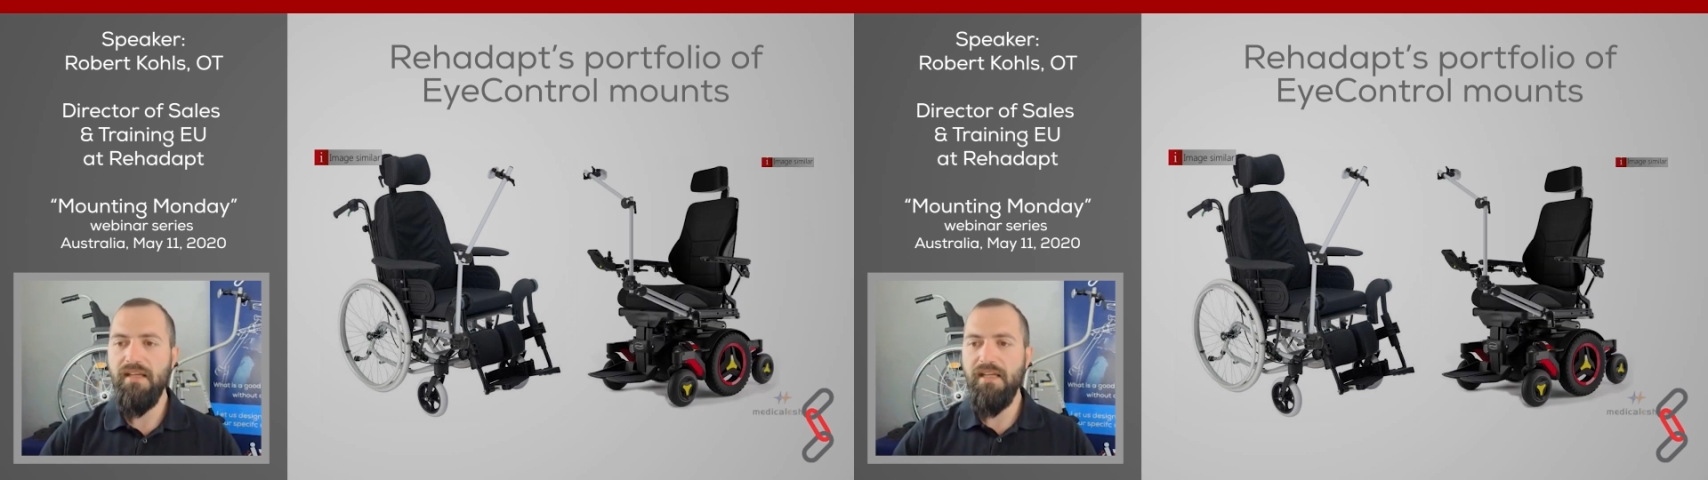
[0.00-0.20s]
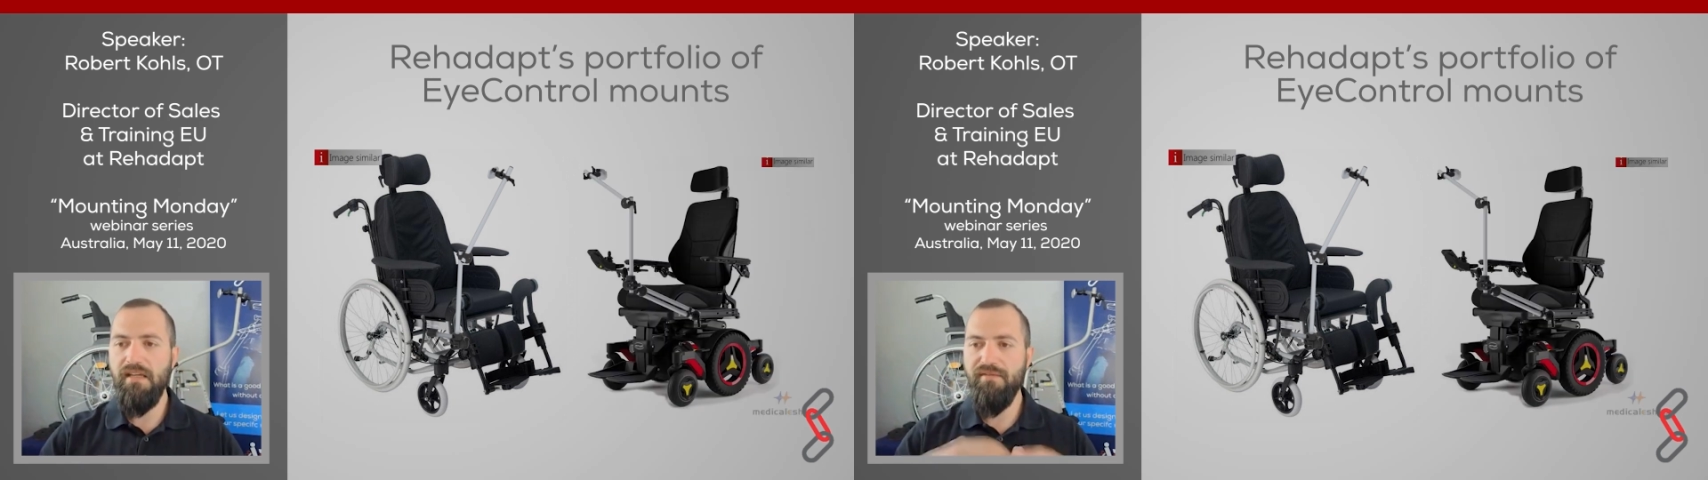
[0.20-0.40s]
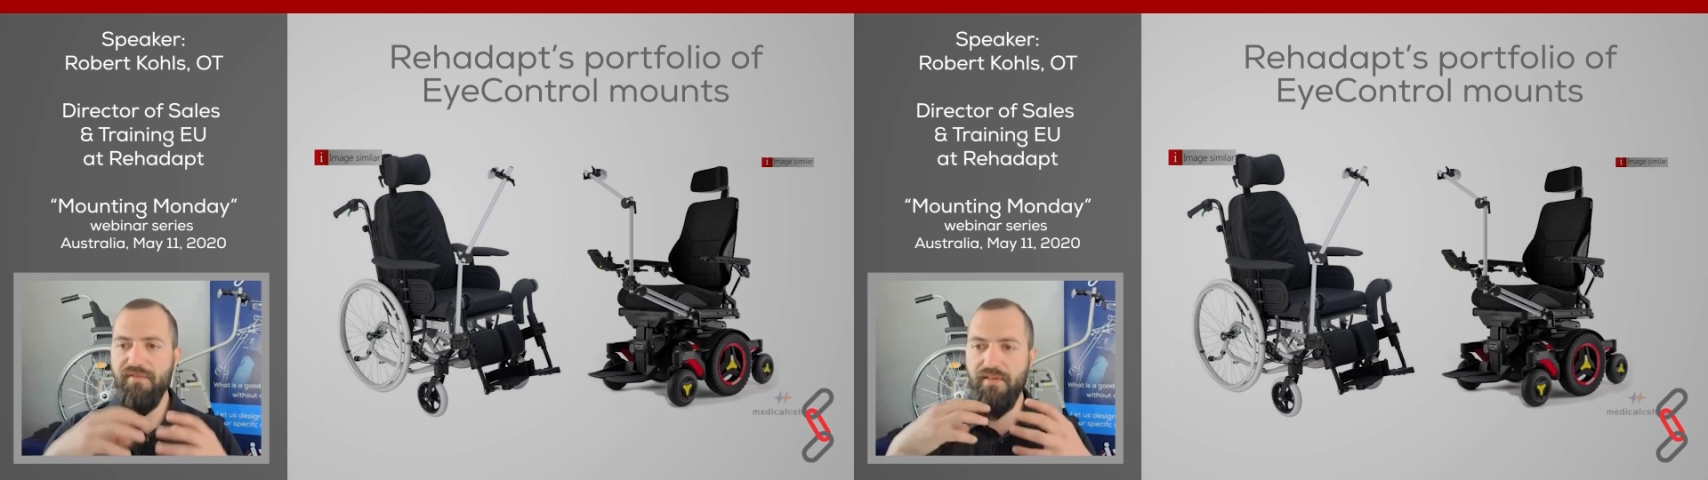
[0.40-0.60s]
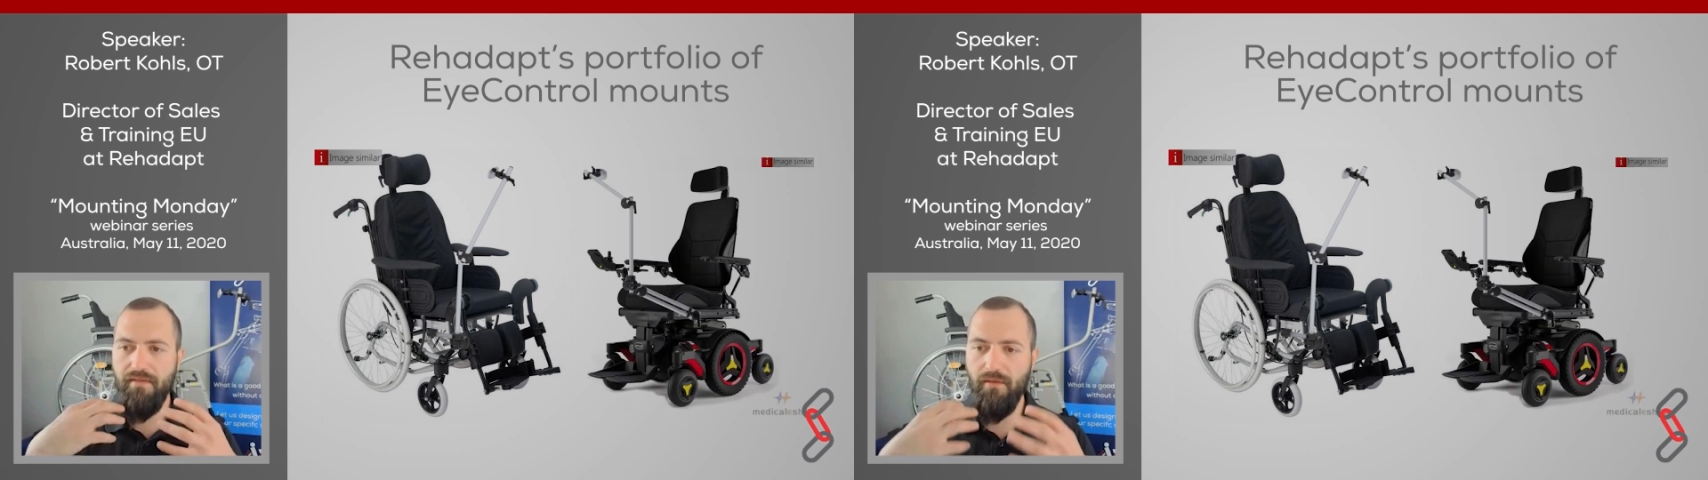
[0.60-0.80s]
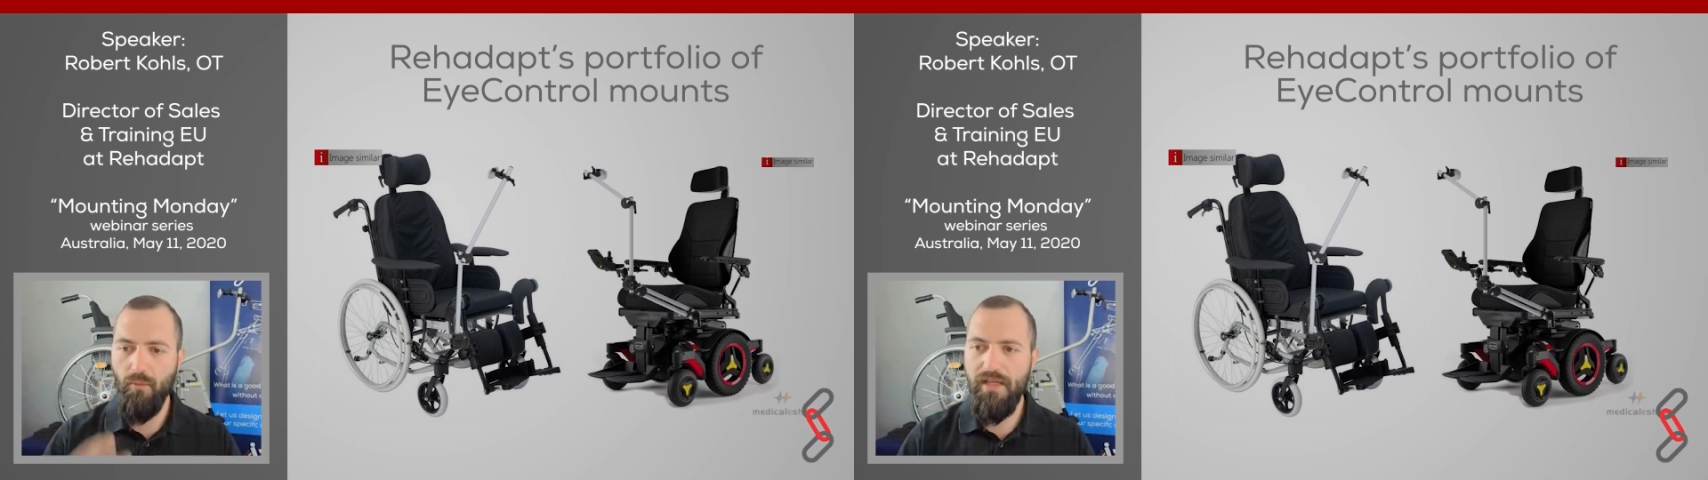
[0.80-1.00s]
If
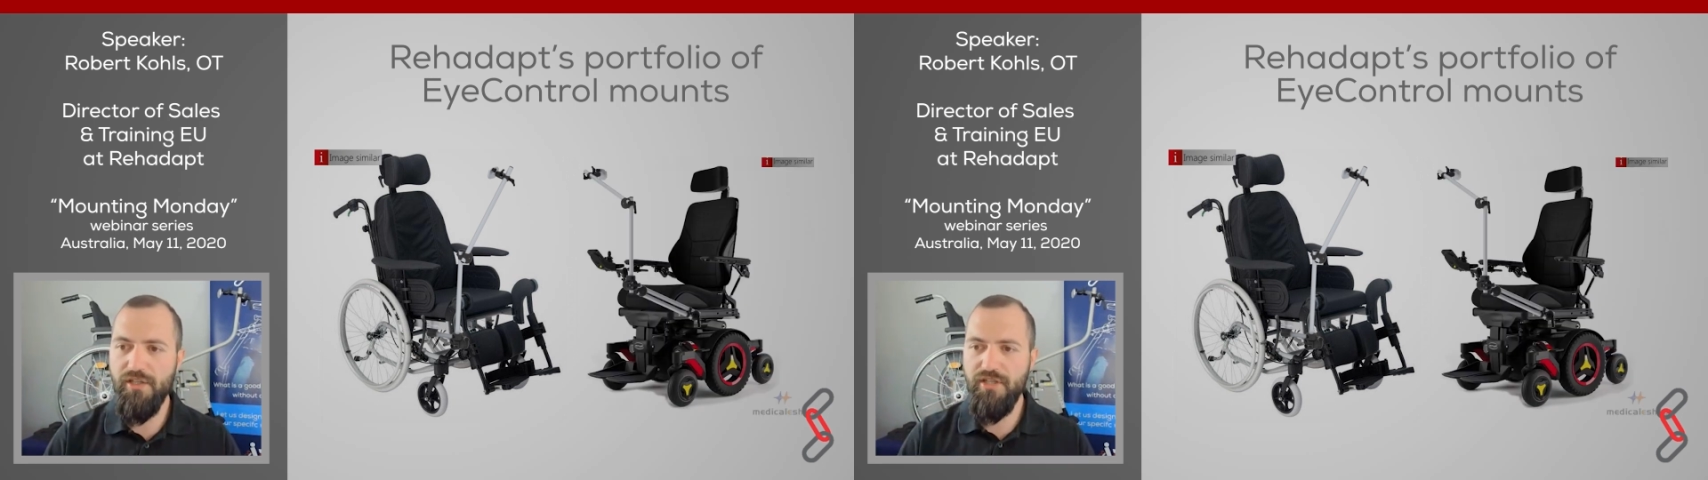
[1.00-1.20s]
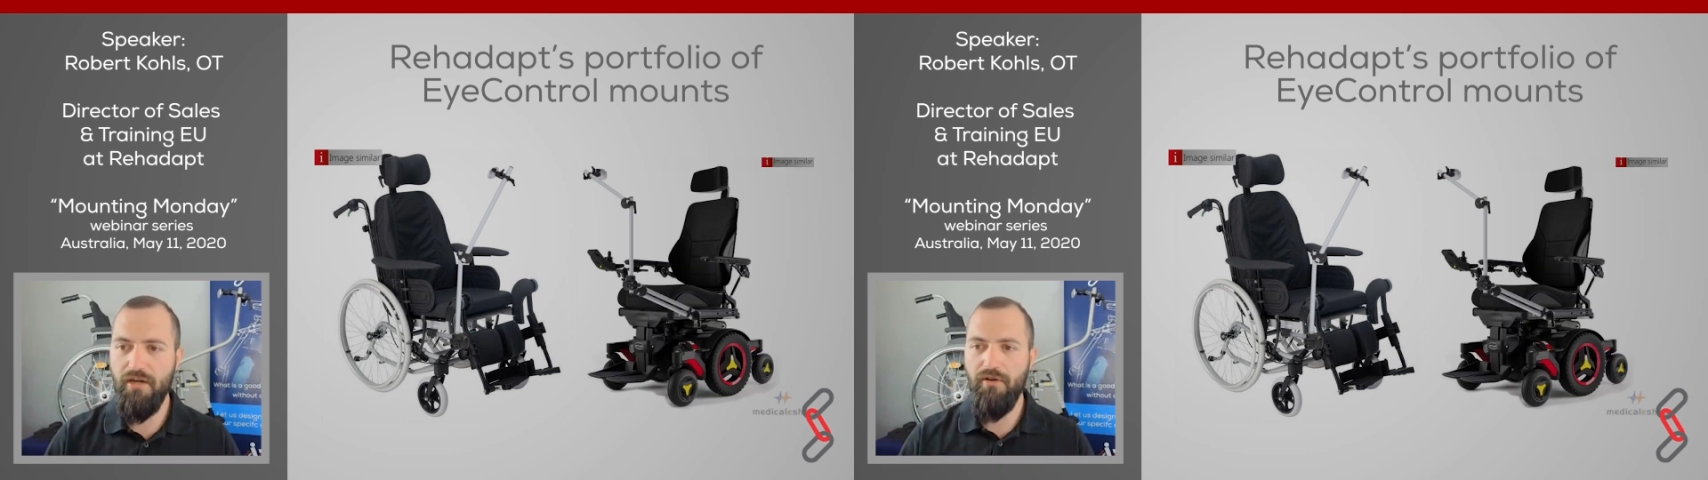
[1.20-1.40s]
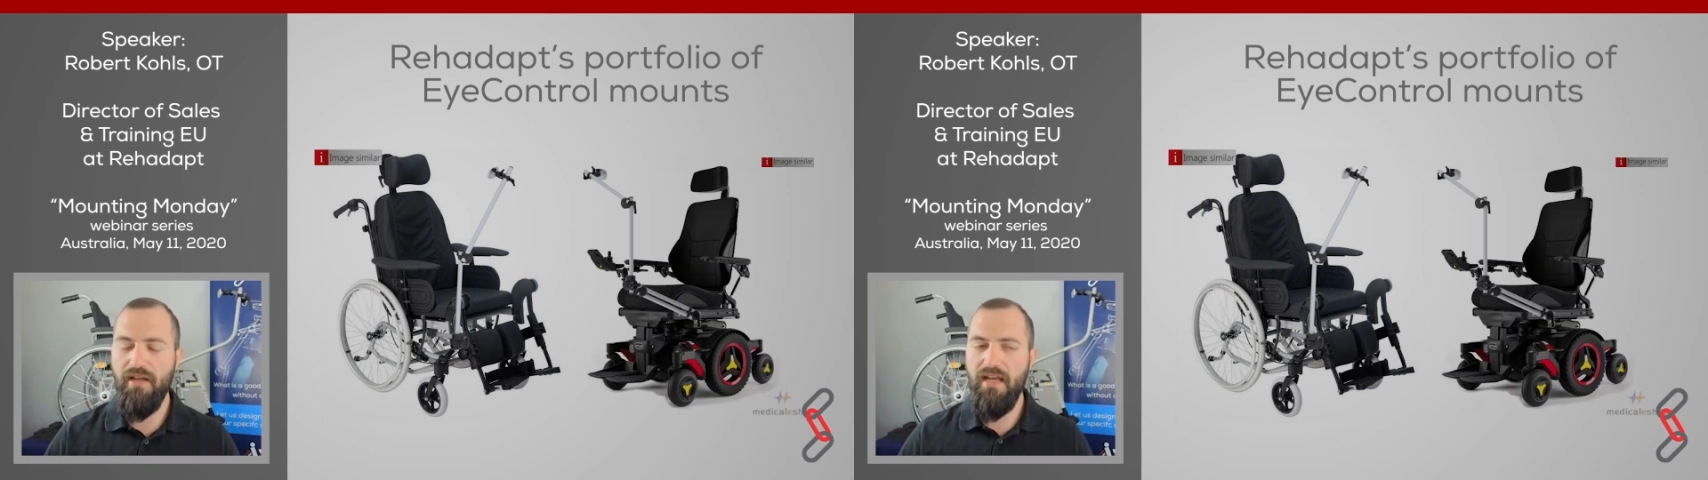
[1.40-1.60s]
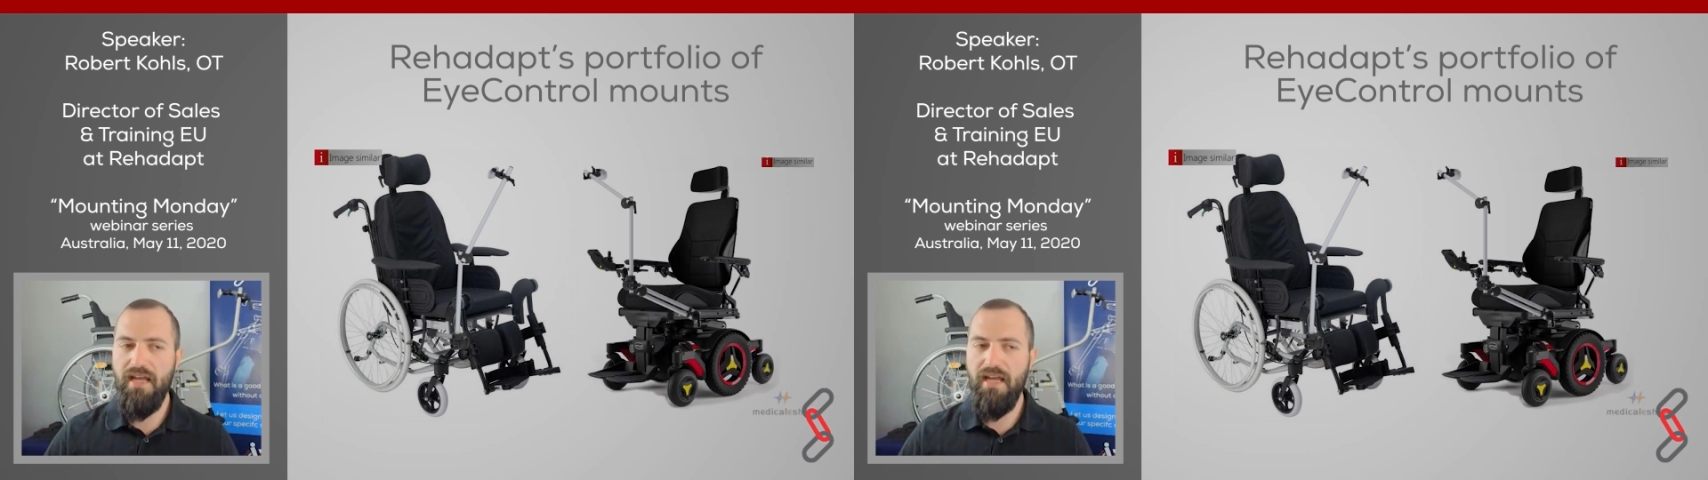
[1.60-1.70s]
the wheelchair